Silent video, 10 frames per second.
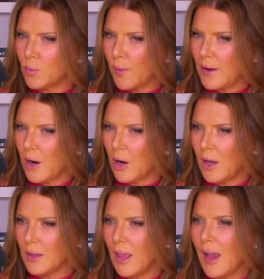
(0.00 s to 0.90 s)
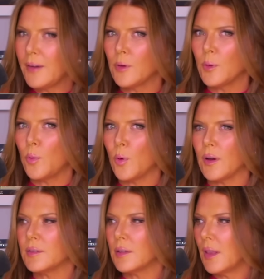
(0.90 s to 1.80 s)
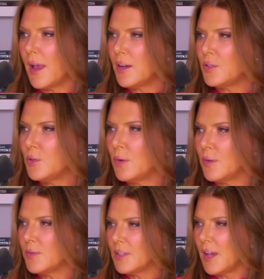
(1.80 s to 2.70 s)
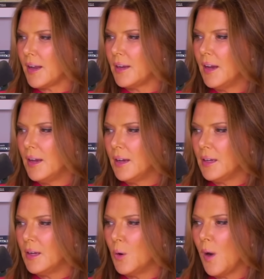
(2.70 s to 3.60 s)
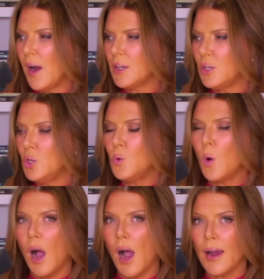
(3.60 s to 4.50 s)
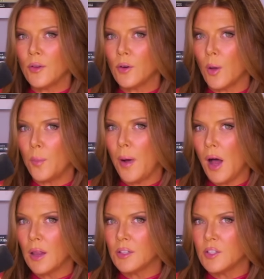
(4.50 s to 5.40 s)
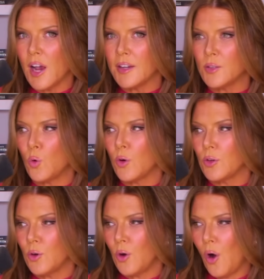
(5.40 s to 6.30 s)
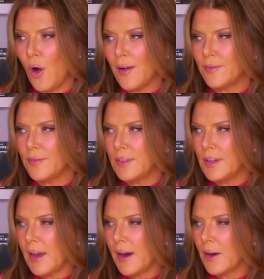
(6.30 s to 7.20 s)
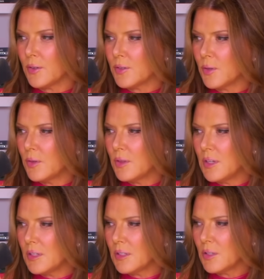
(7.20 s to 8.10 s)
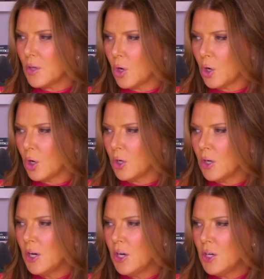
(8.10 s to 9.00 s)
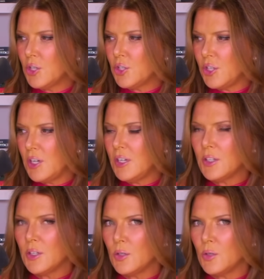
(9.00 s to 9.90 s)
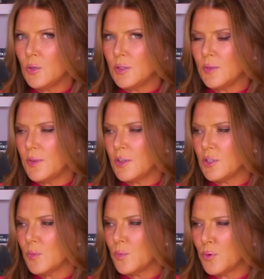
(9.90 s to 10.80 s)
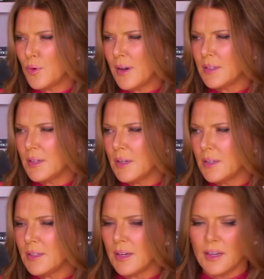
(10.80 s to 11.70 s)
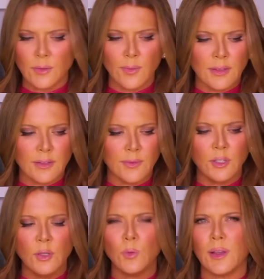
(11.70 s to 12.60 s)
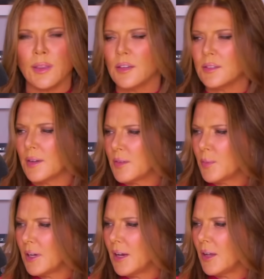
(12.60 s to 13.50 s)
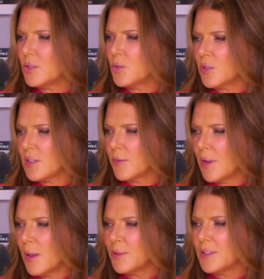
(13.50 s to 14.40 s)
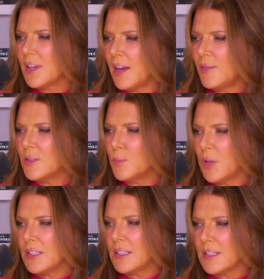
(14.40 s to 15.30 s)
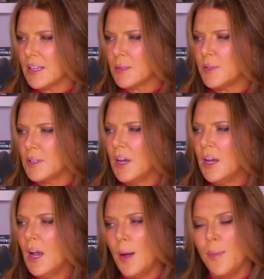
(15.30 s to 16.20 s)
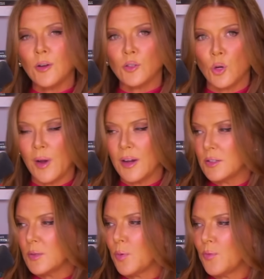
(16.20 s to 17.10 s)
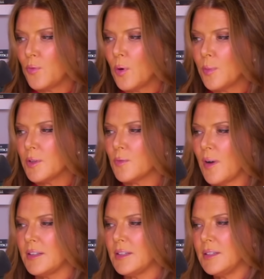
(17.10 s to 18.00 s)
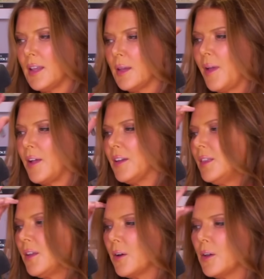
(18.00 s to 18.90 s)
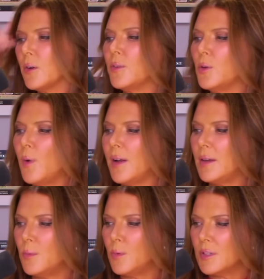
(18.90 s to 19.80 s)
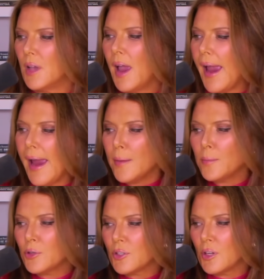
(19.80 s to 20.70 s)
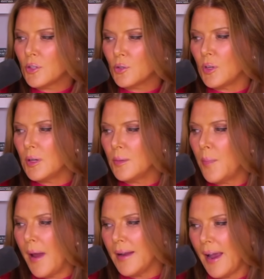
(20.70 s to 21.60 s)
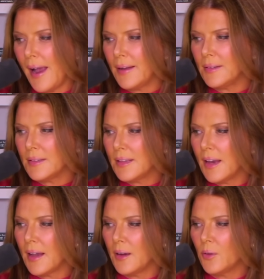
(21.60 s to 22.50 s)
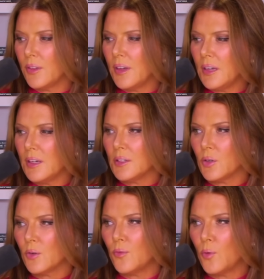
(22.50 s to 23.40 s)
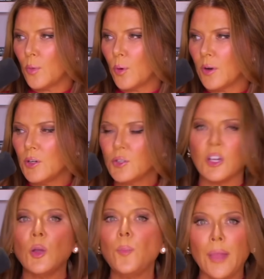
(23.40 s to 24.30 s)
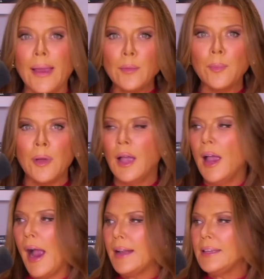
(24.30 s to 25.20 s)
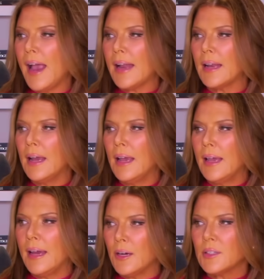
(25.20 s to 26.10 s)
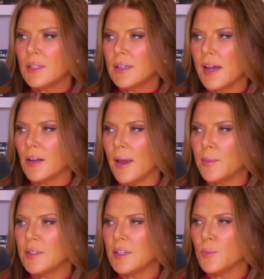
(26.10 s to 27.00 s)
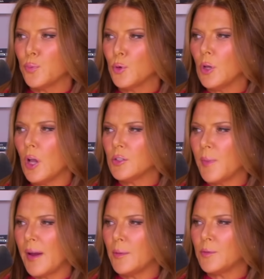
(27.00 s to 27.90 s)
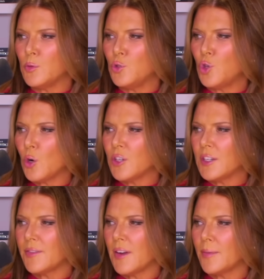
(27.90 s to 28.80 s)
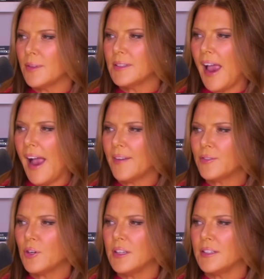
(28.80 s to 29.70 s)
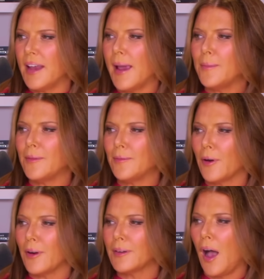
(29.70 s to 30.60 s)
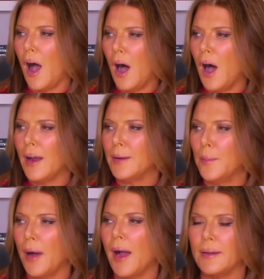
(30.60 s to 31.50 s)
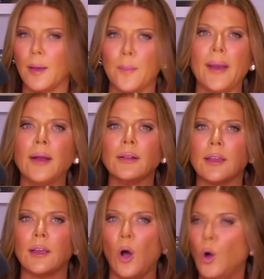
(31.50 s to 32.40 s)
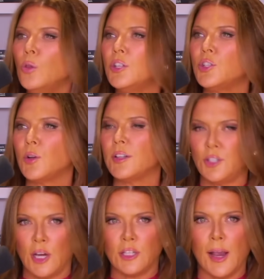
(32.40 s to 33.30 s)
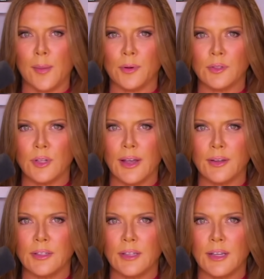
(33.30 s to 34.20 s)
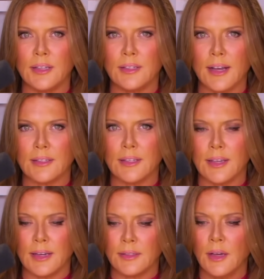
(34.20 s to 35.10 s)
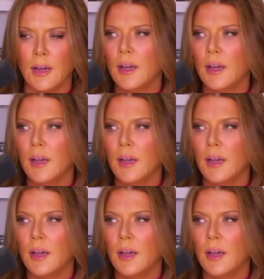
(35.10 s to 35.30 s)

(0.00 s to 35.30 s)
to the Radar Online report, is alleged to have said, you know what, you either apologize or you're off the air. So this is her. She's the news division president, I guess a relatively new one. They used to have somebody else. George Stephanopoulos gave his blunt assessment about Joe Biden's performance, writes the Daily Mail, in their interview when he was ambushed on the street in Manhattan, saying, I don't think he can serve 4 more years. Can you blame him? And yet, here's the title, ABC's brutal ultimatum to George Stephanopoulos after his damning verdict on Biden. Apparently, only Joe Jig Tapper is allowed to say these kinds of things.